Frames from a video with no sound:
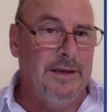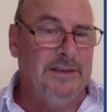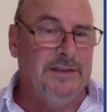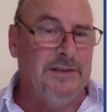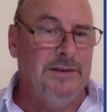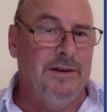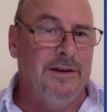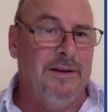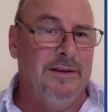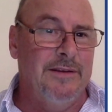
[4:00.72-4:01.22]

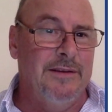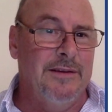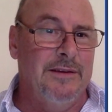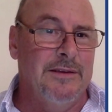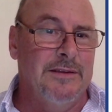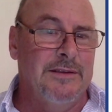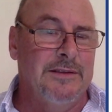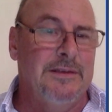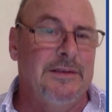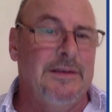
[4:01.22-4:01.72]
side of
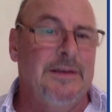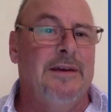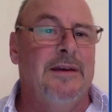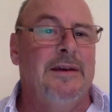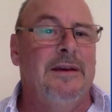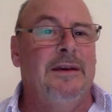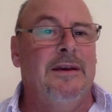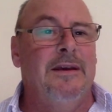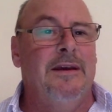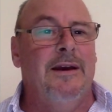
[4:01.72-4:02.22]
things.
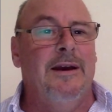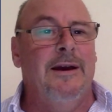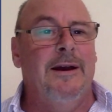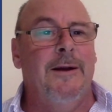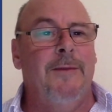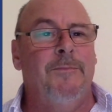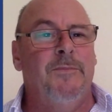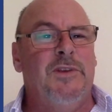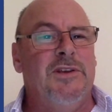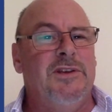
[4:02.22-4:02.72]

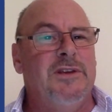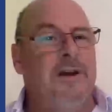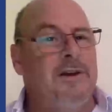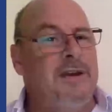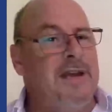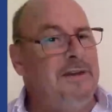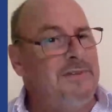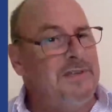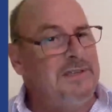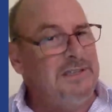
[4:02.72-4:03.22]
You
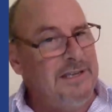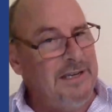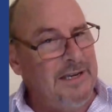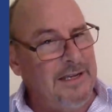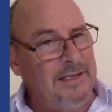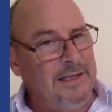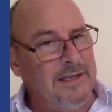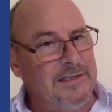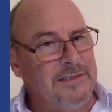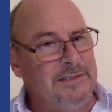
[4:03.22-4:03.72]
don't have to
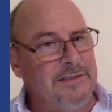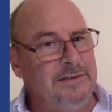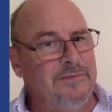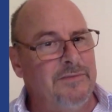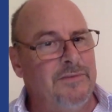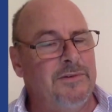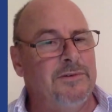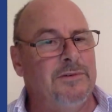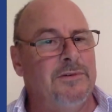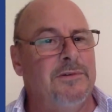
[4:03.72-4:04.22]
tell us
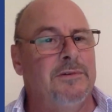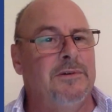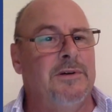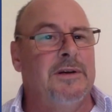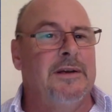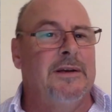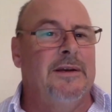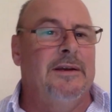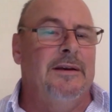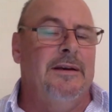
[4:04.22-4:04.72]
if you're
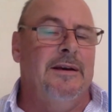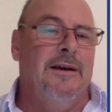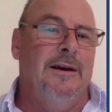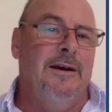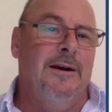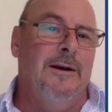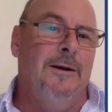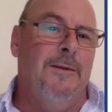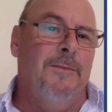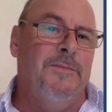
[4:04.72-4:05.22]

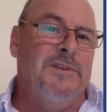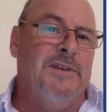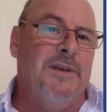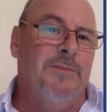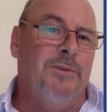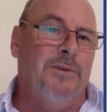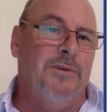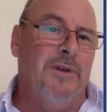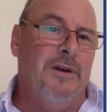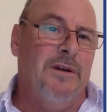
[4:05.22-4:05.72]

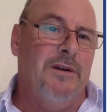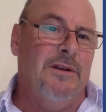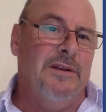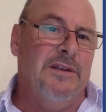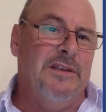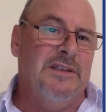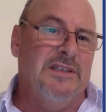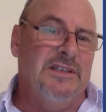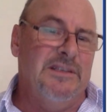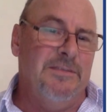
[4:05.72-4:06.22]

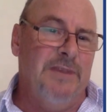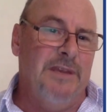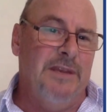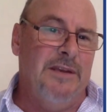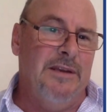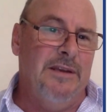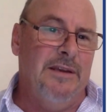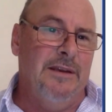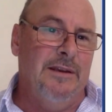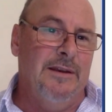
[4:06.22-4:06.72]
temporarily
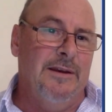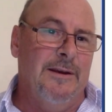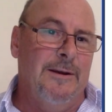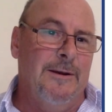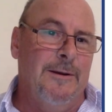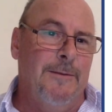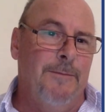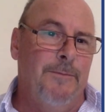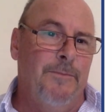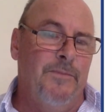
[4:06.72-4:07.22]

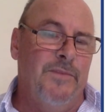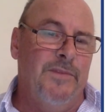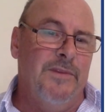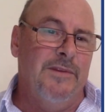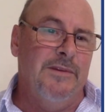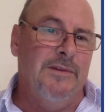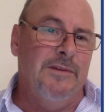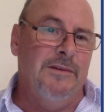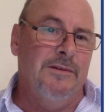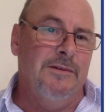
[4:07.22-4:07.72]
suspending
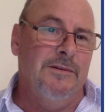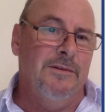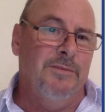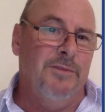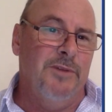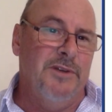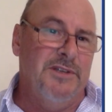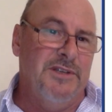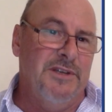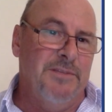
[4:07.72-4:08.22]
your
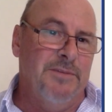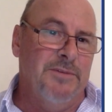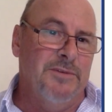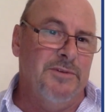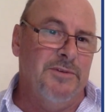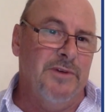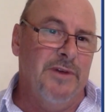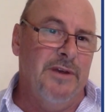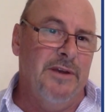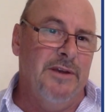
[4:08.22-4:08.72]
apprenticeship or
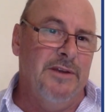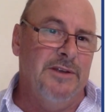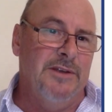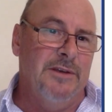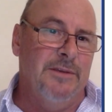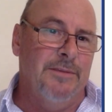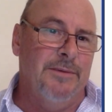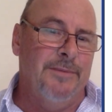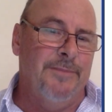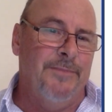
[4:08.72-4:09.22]

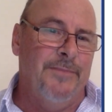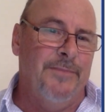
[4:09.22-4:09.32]
traineeship.